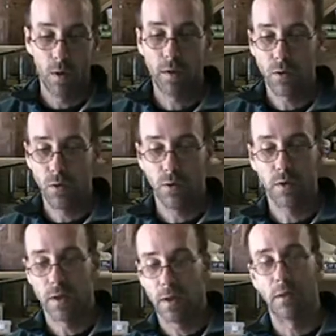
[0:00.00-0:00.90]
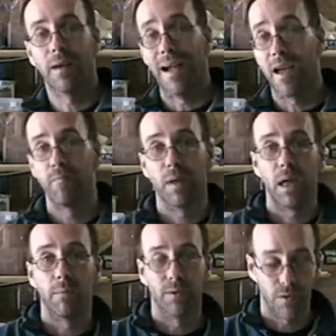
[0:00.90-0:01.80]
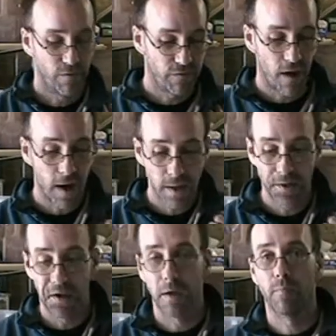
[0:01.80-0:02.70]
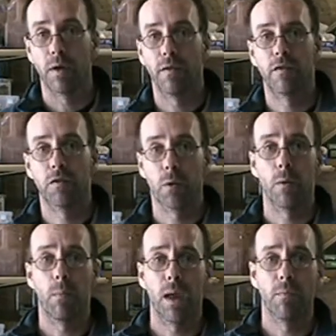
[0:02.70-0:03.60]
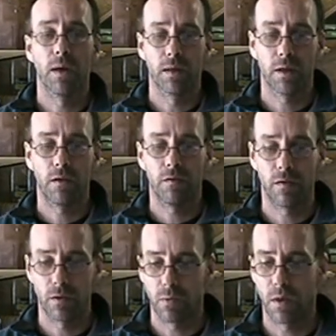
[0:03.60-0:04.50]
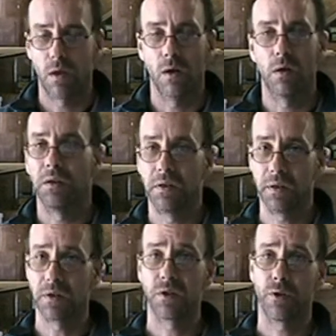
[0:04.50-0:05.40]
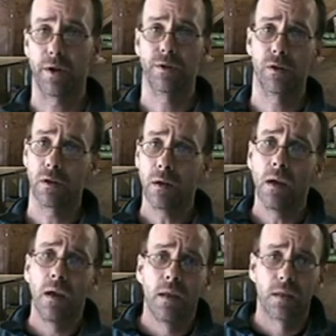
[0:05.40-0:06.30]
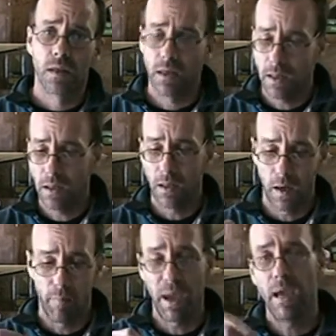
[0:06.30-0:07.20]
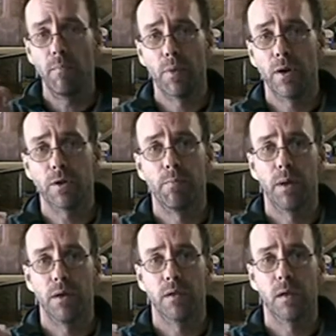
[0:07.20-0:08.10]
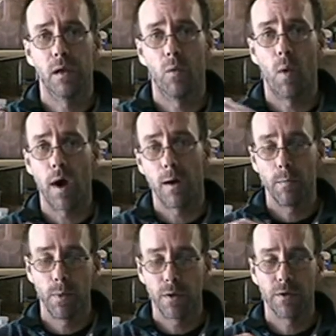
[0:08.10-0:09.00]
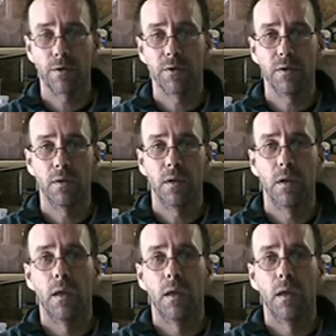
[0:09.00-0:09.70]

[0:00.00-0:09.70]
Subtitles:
One of the tools that I haven't been able to find yet, but I've sort of made myself, is what they call a distressor. It's like a paintbrush, but it's wire bristles.